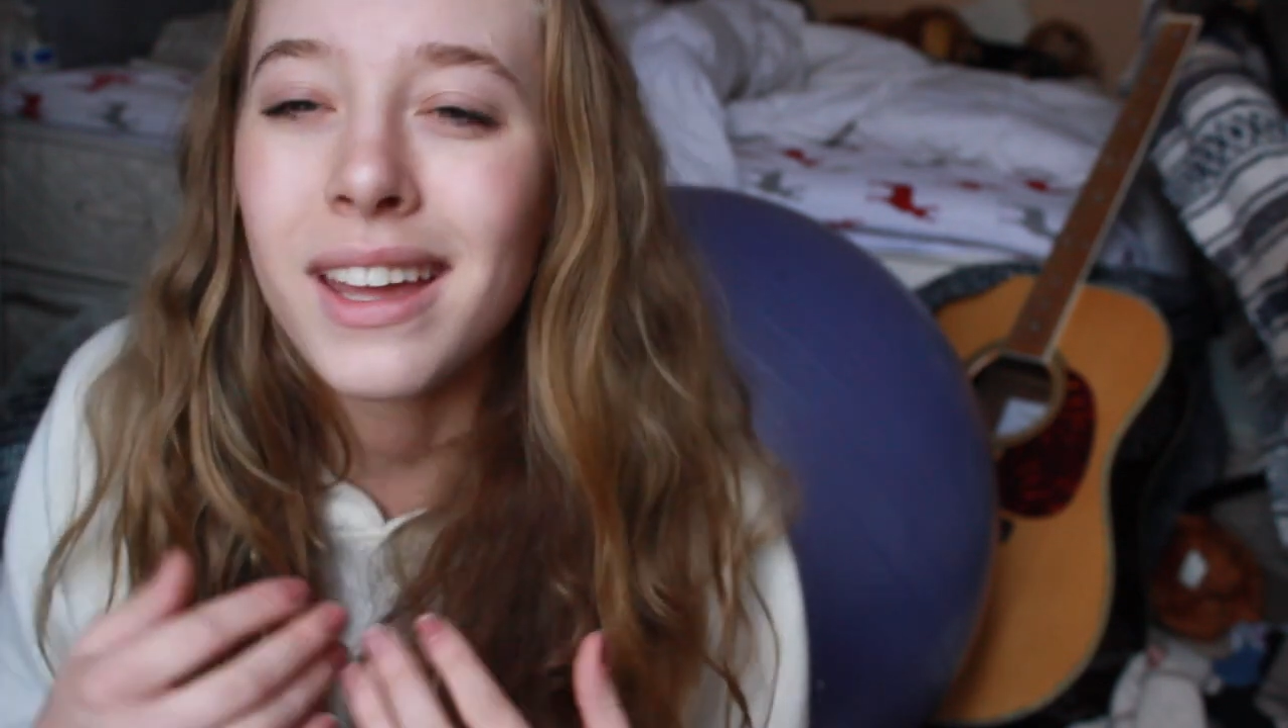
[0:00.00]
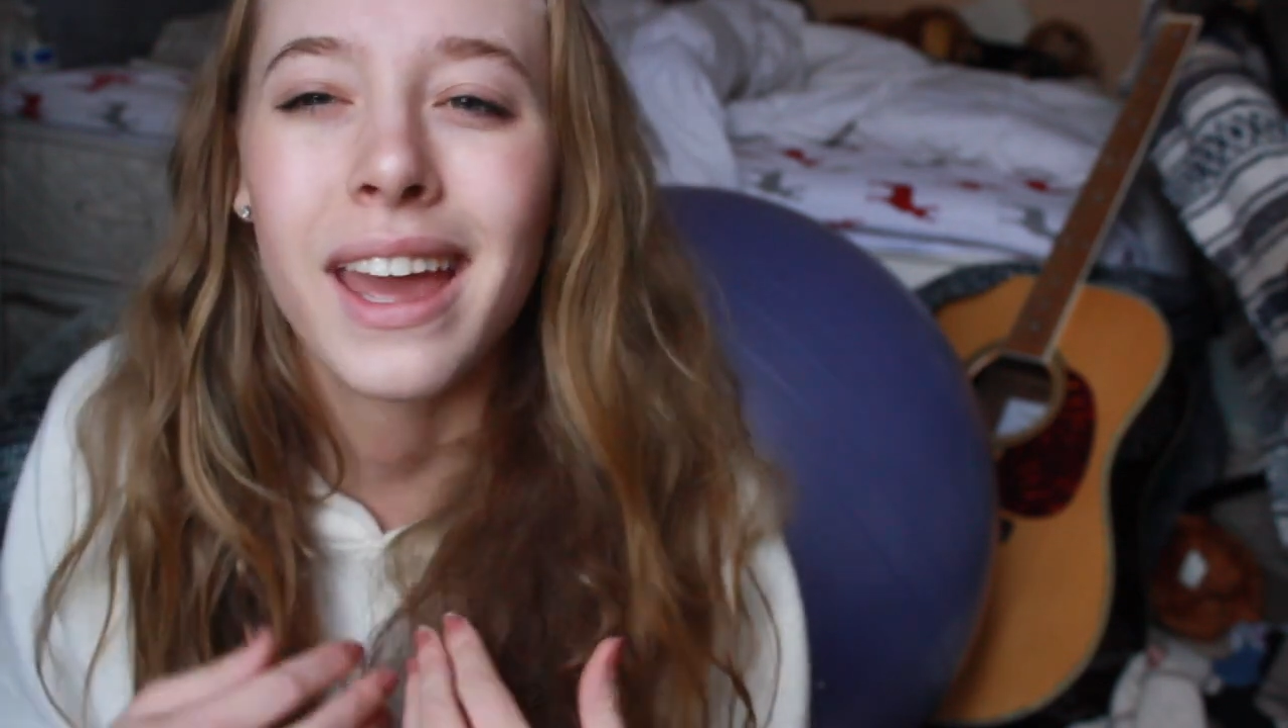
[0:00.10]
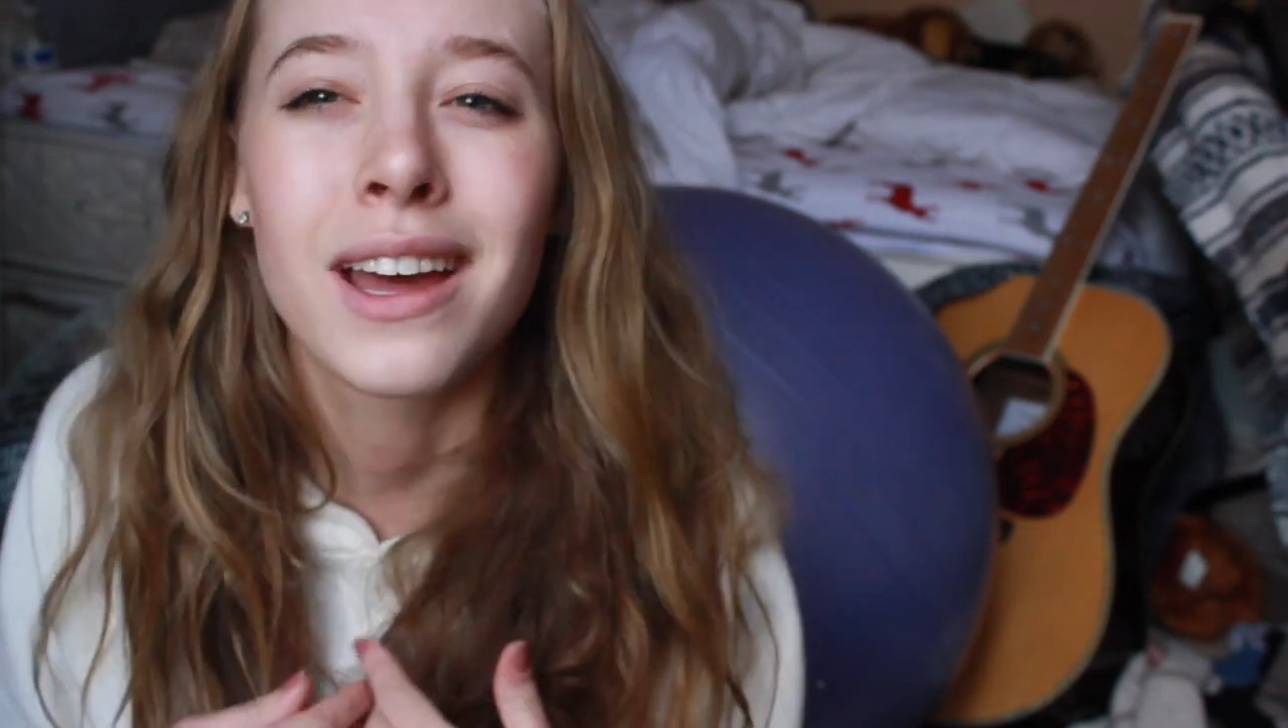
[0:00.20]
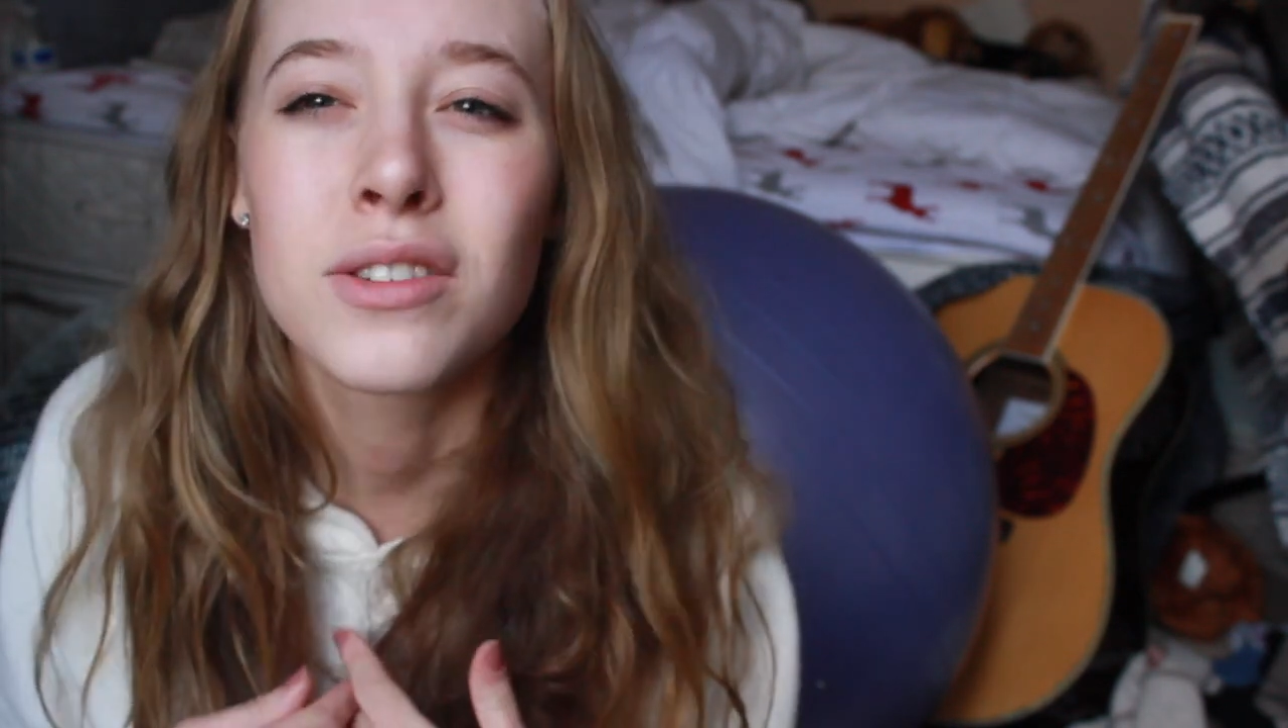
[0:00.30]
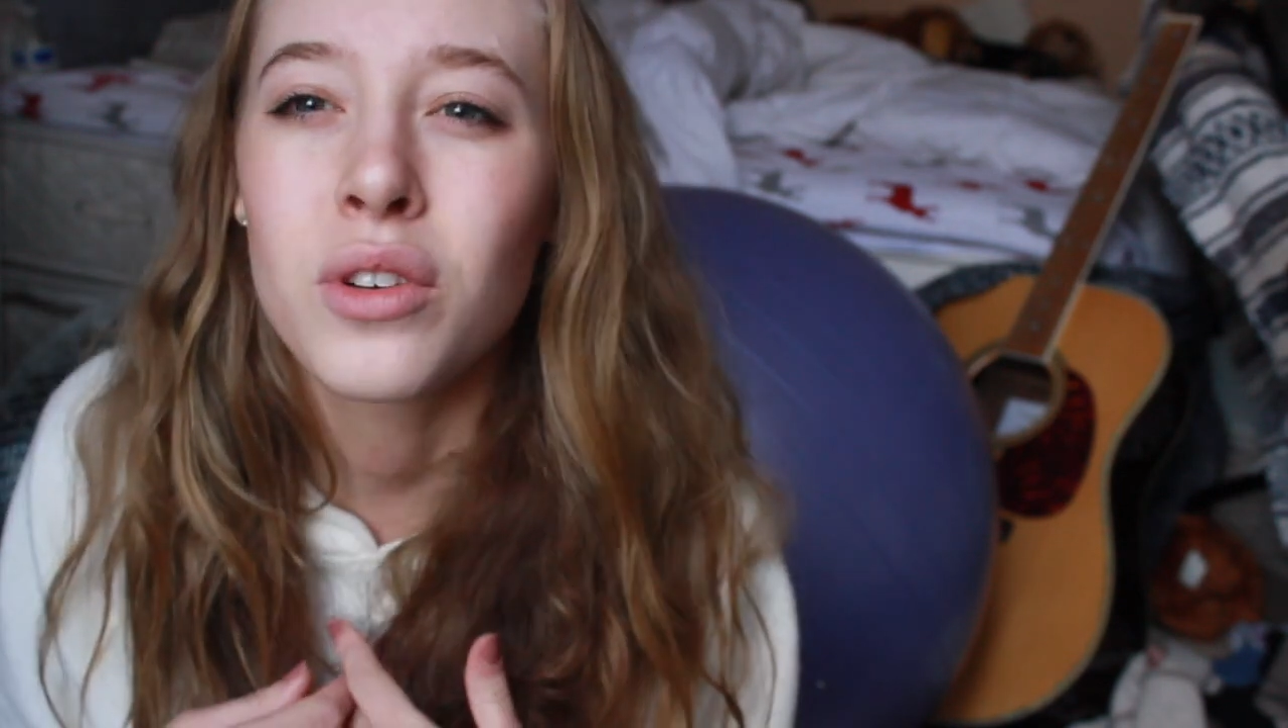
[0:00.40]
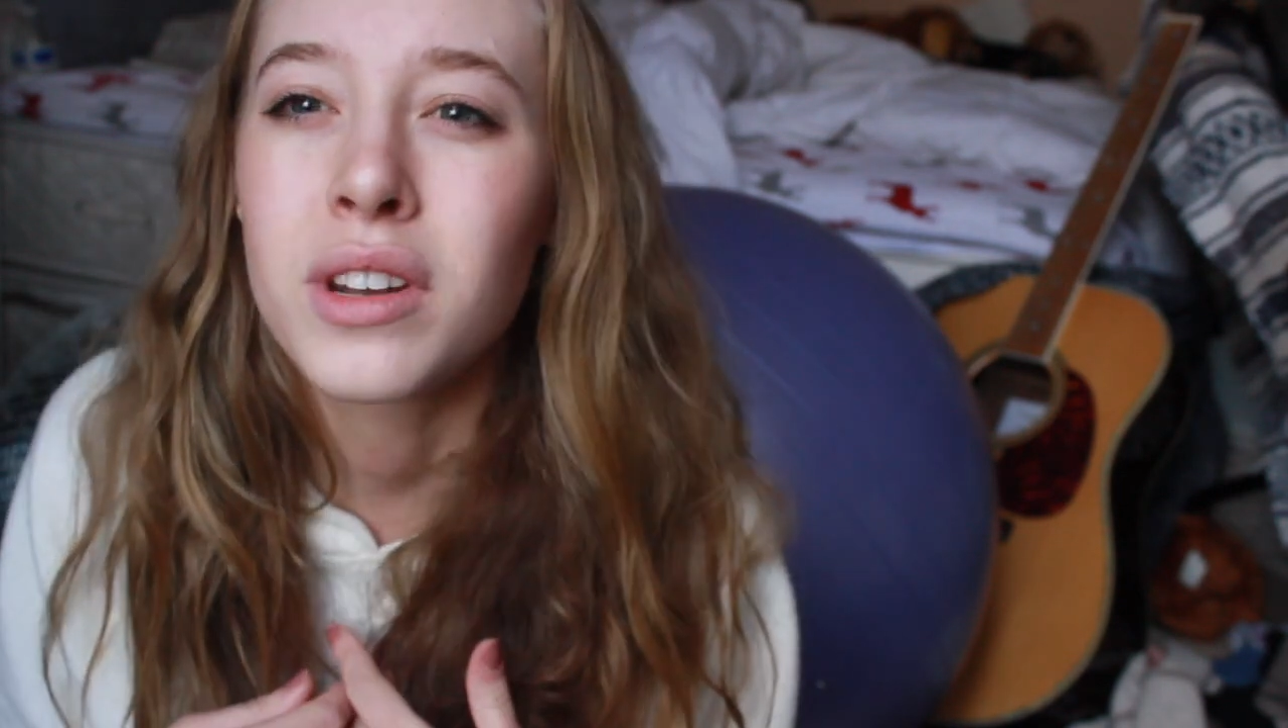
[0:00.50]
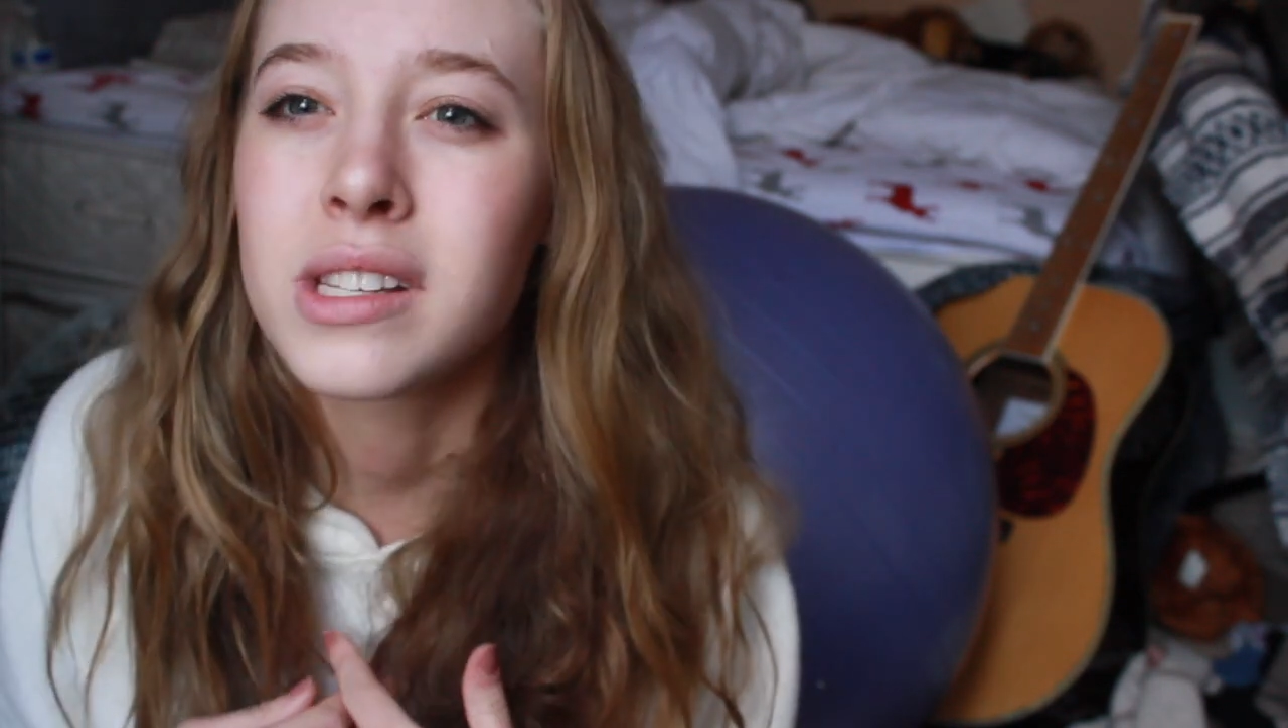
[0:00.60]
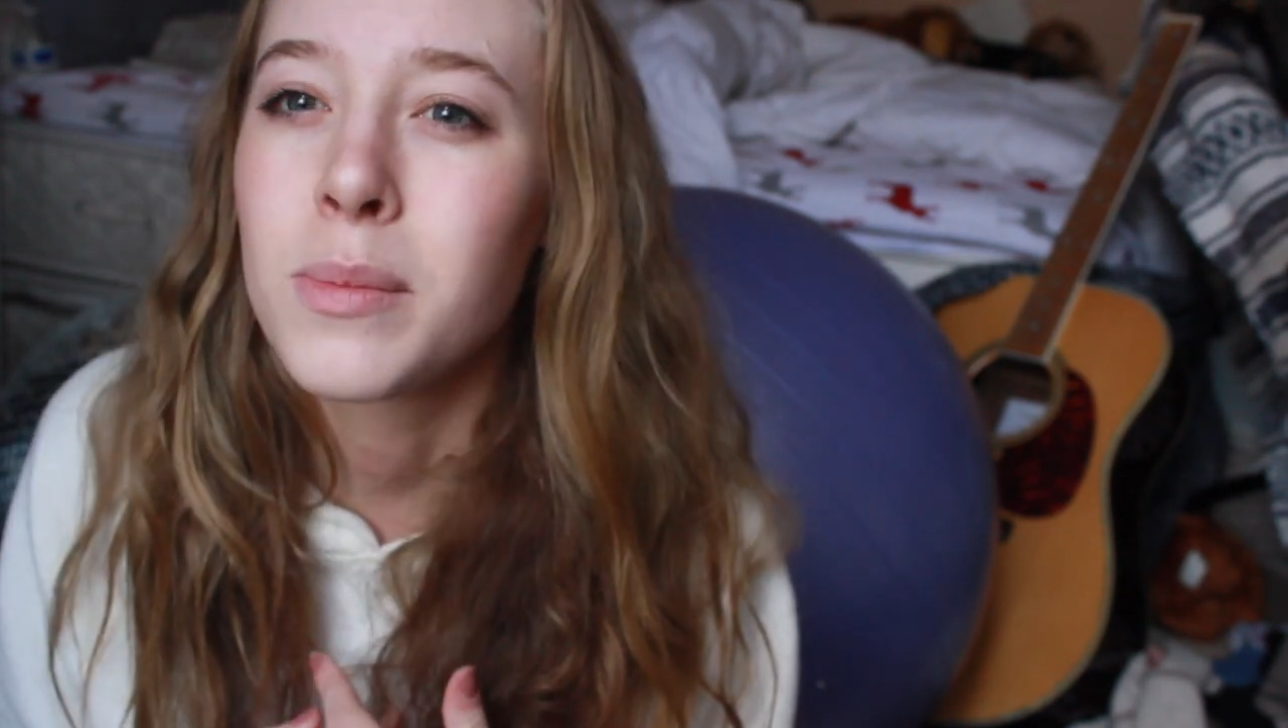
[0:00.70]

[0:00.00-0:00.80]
a candle and it